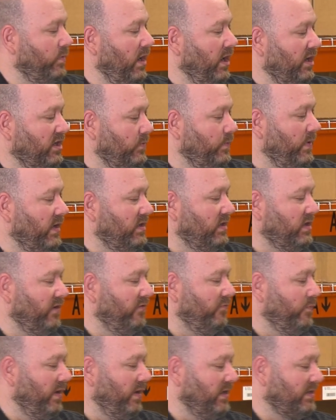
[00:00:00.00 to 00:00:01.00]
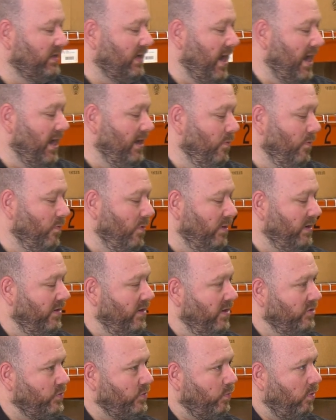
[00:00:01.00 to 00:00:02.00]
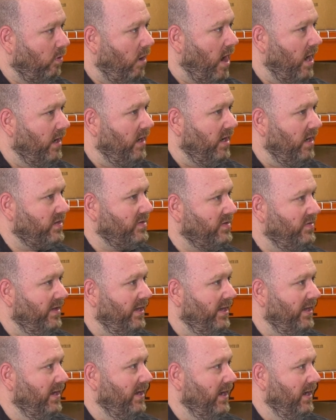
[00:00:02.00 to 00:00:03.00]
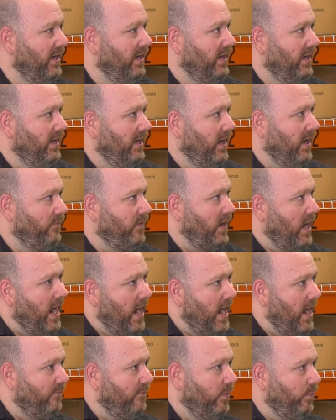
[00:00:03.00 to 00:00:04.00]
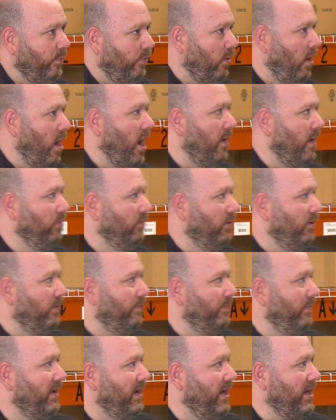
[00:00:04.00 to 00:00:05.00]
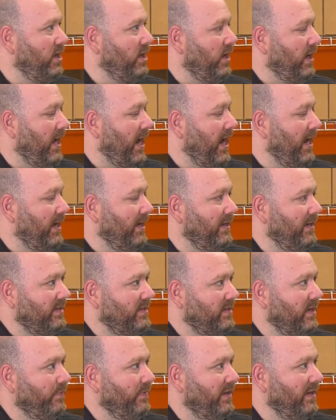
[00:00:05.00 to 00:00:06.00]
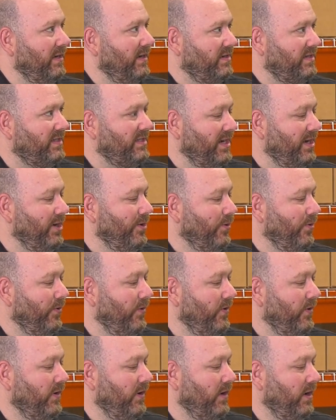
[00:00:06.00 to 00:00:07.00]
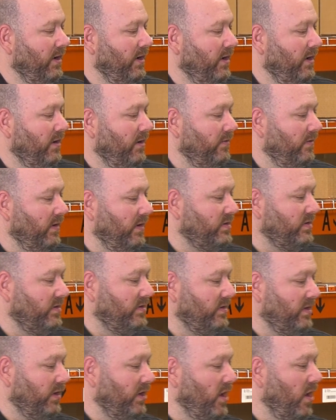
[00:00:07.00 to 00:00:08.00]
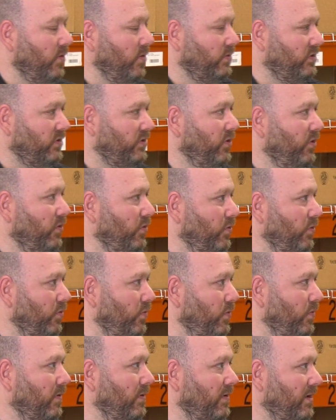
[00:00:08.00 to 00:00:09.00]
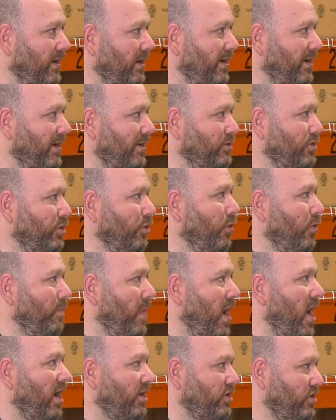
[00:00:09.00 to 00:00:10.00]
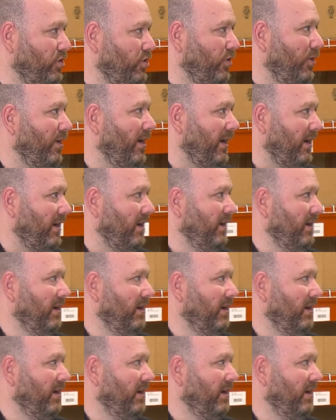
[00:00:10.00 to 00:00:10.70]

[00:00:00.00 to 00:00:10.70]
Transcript: expensive, but it's kind of one of those products that if you have a problem and you can't get something to seal, this is the go-to toolbox trick,